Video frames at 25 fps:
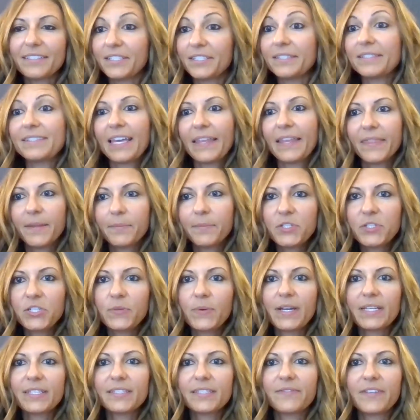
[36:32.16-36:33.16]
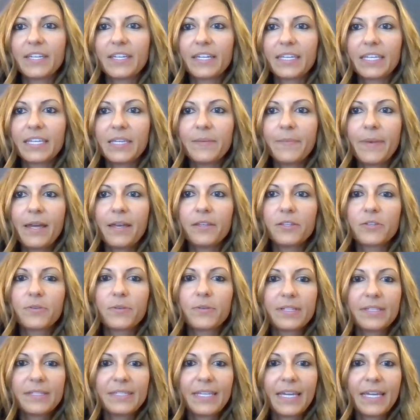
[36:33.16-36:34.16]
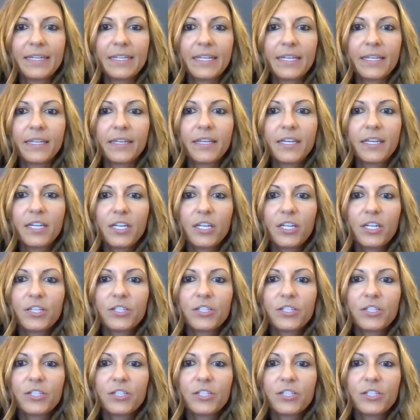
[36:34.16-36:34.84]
to send them to us via email. You can send it